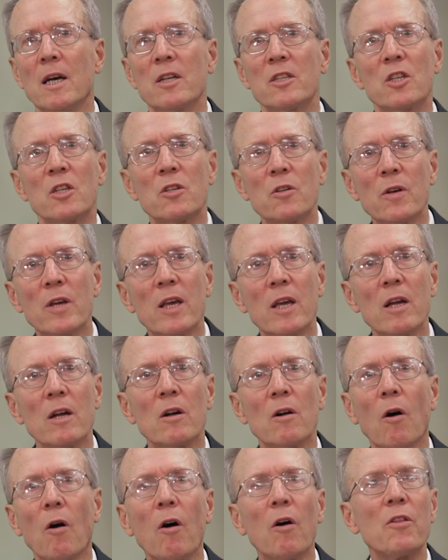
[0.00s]
Did you
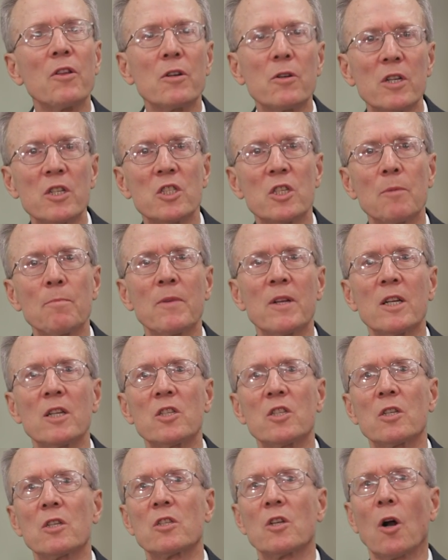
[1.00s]
hear? All the Christian
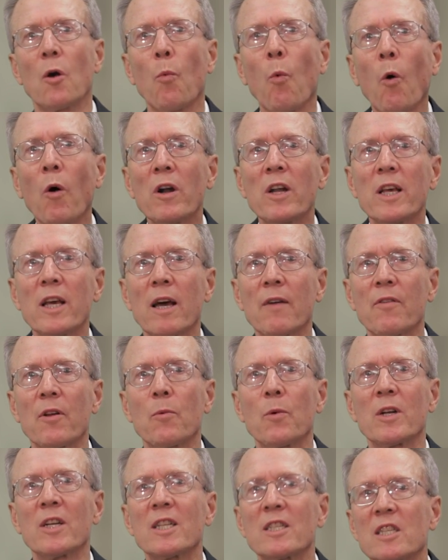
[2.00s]
ministers are warning
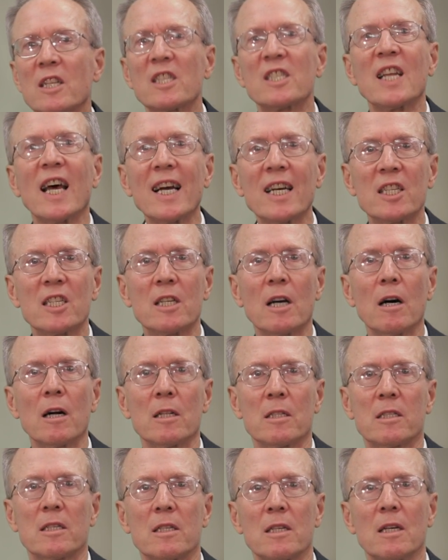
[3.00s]
everyone it's a sex
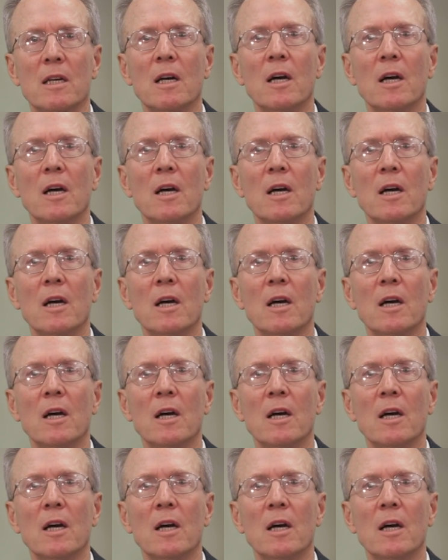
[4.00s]
cult.